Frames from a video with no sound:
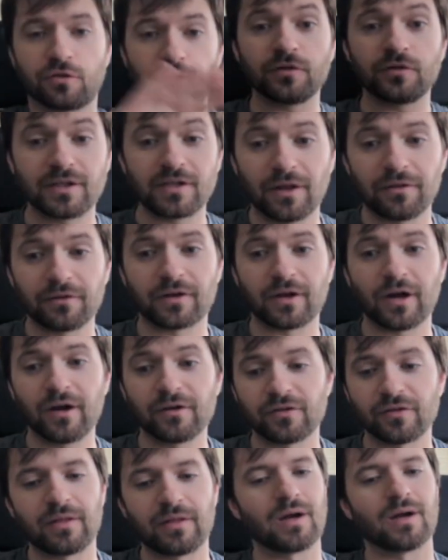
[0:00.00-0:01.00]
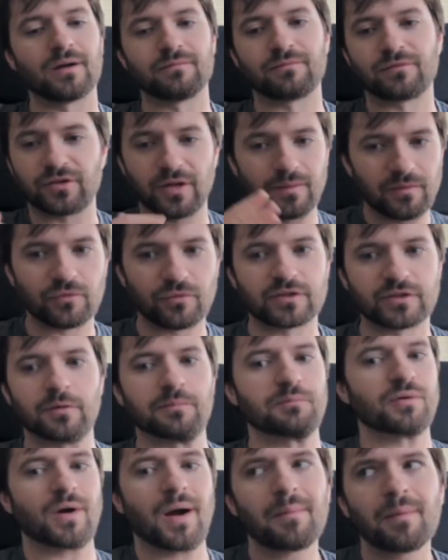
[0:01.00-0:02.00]
other cards in there, some of which are
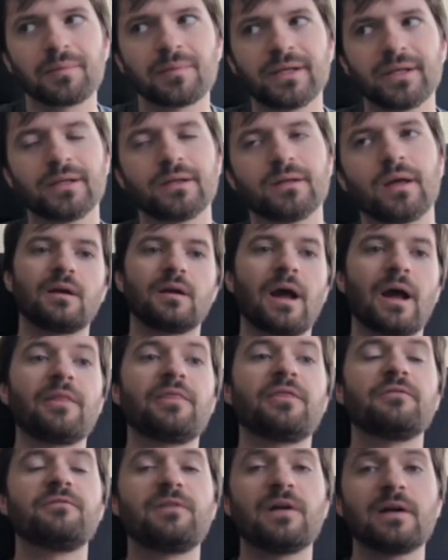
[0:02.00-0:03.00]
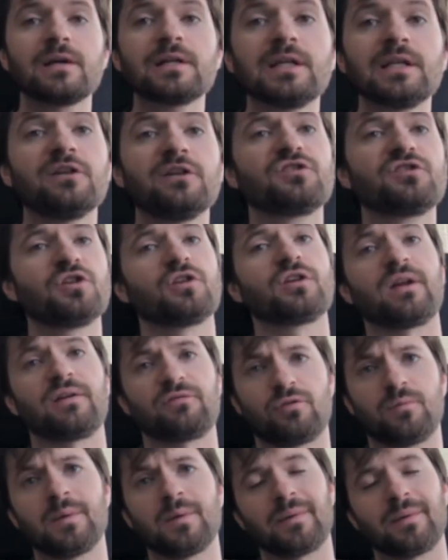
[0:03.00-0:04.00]
probably at the very least good enough
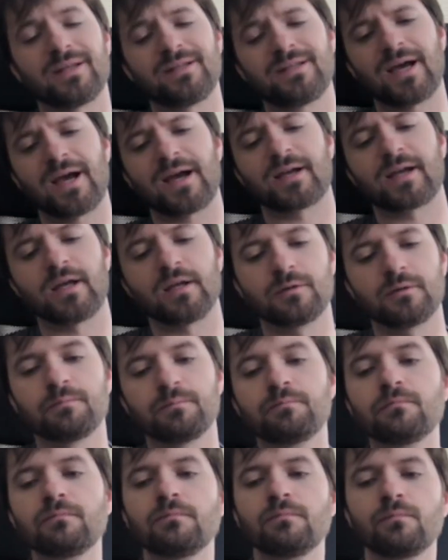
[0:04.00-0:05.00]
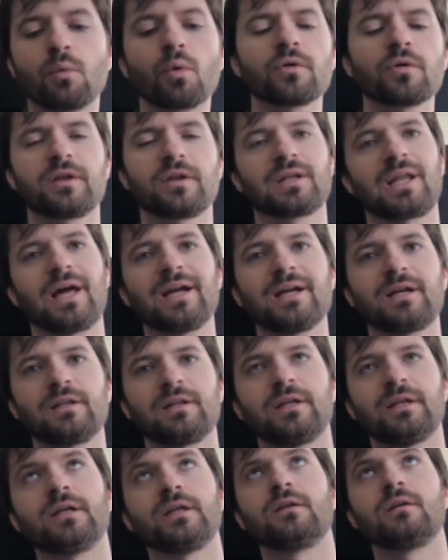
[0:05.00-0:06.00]
to be in my deck, and more than
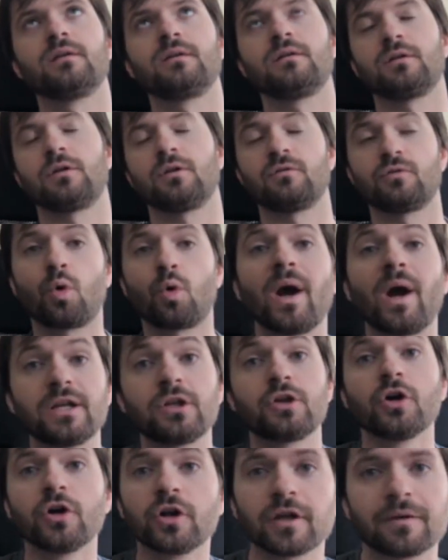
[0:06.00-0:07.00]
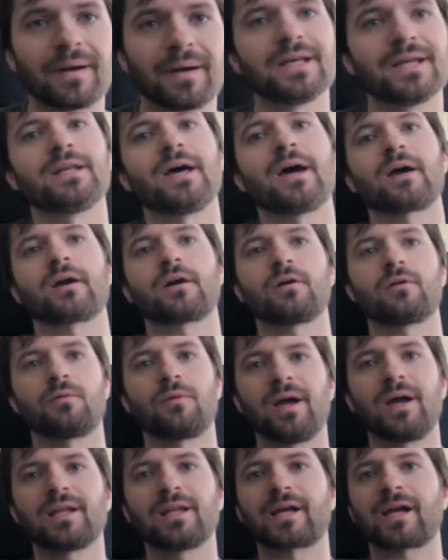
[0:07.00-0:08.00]
likely quite good in my deck,
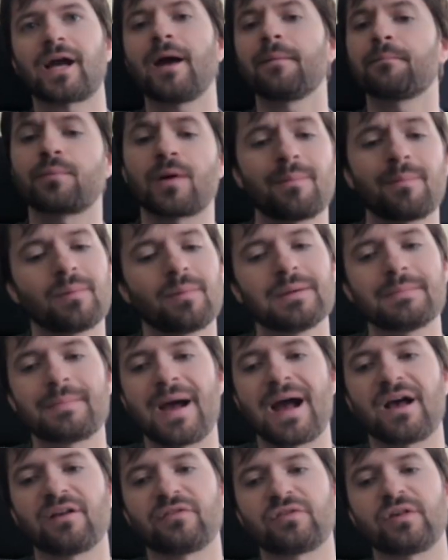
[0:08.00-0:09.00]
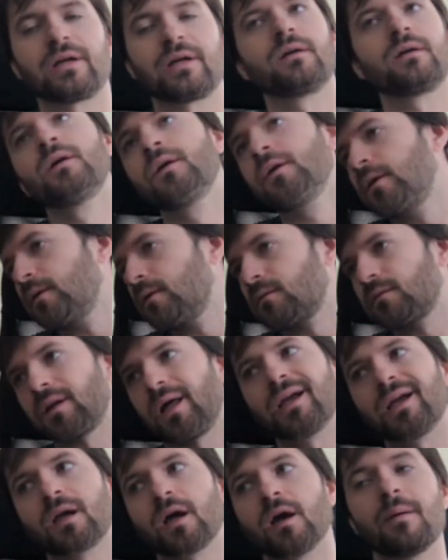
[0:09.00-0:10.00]
right? Like I'm probably passing
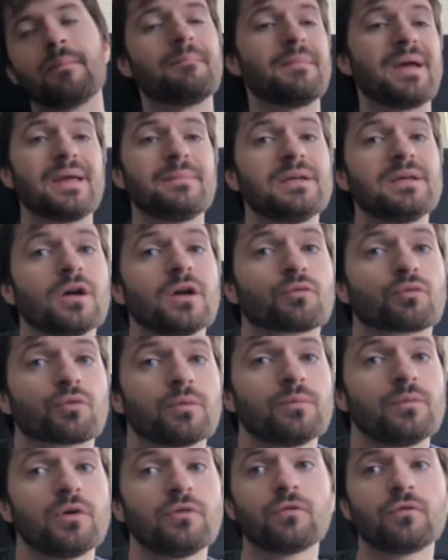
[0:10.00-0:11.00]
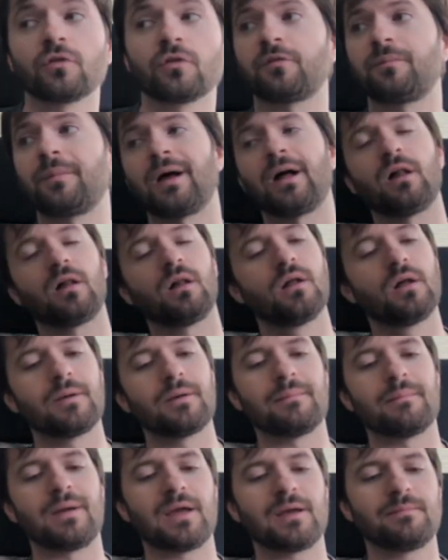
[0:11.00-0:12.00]
like maybe a removal spell,
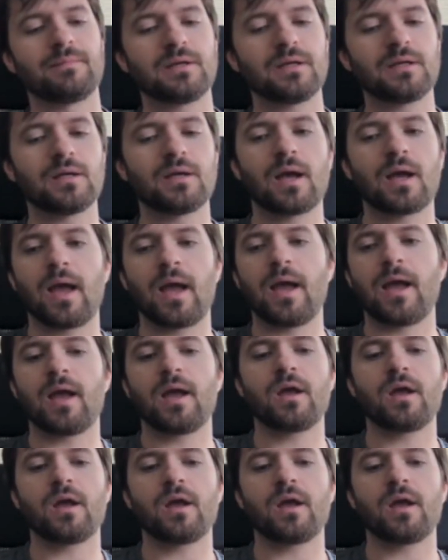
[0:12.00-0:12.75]
maybe a